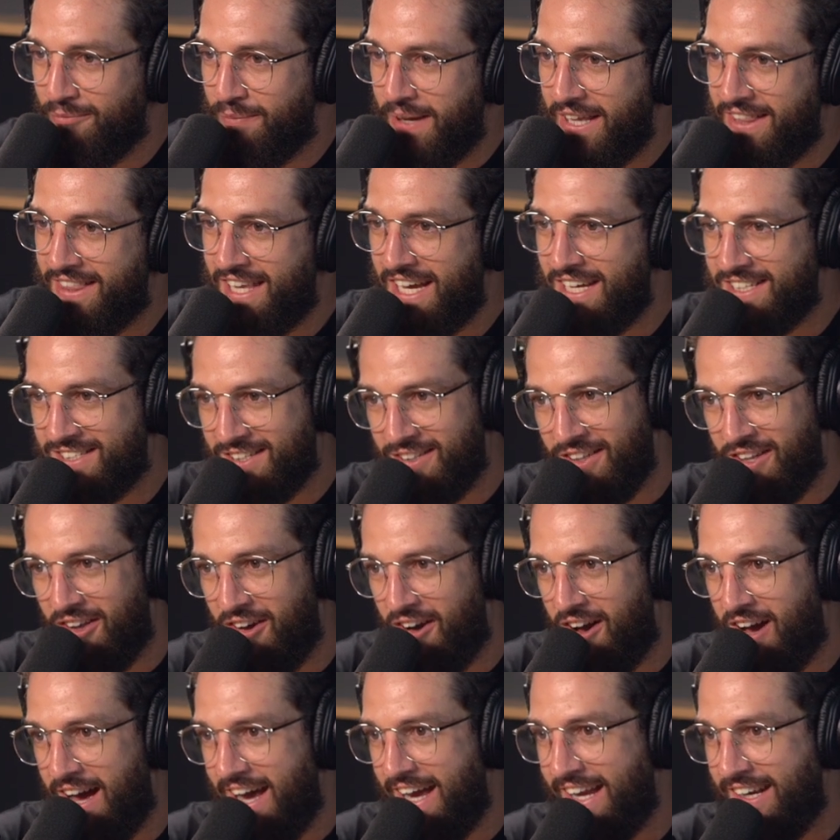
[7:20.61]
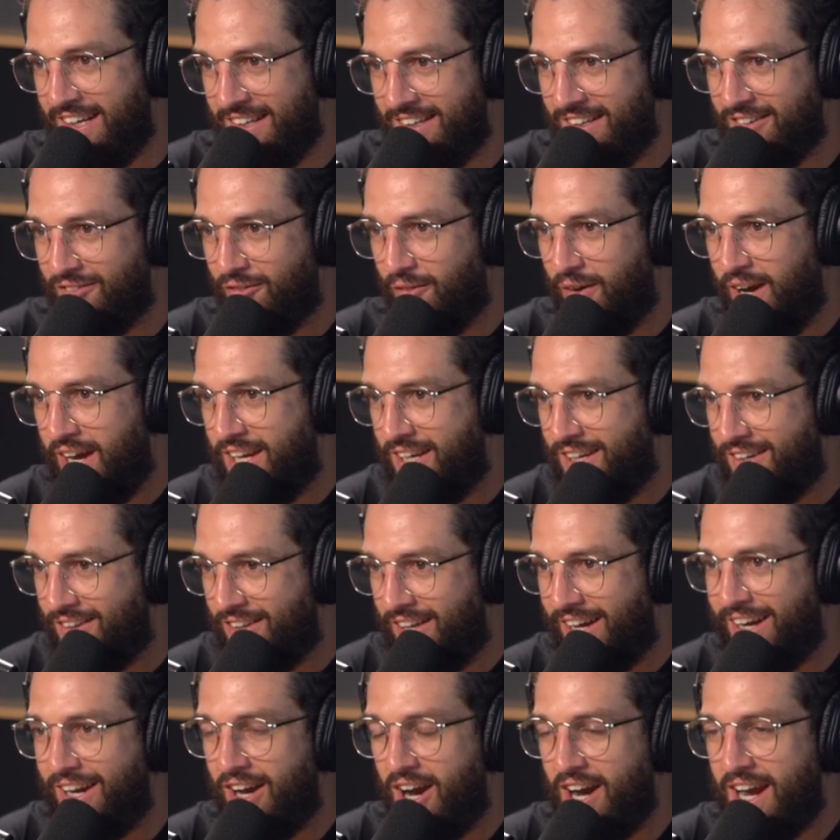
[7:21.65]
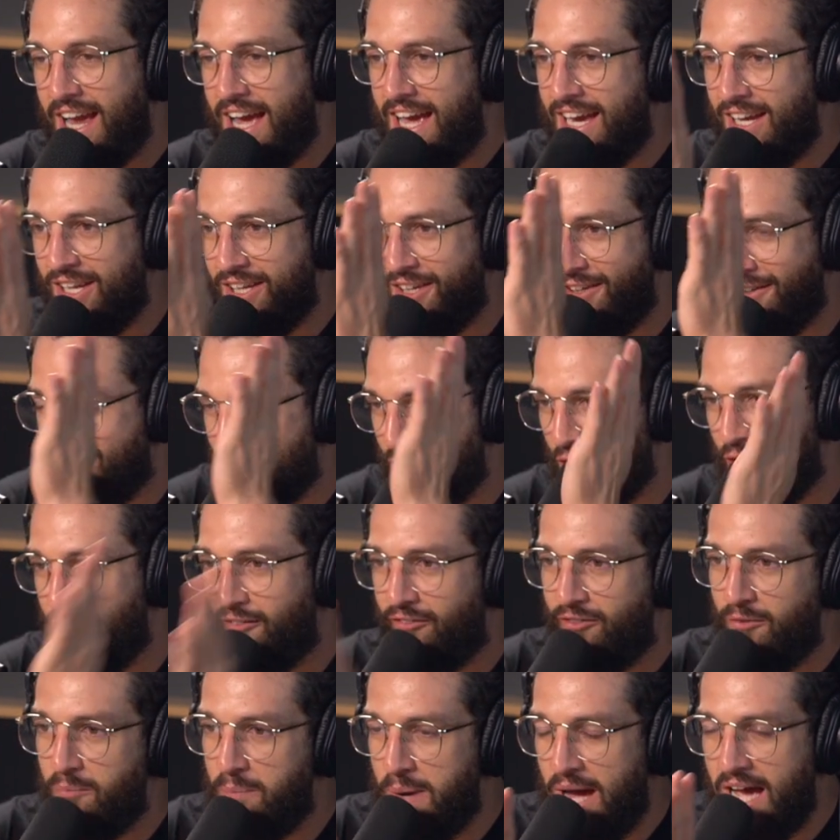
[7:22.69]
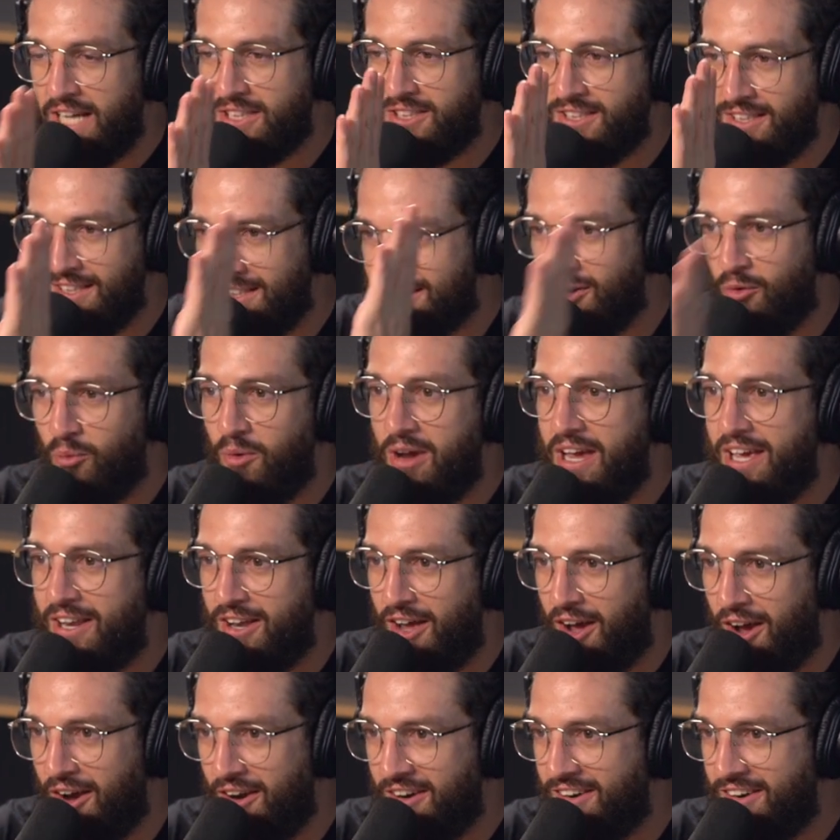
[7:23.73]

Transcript: but there's a line where you're like, okay, you've gone from passionate to weirdo.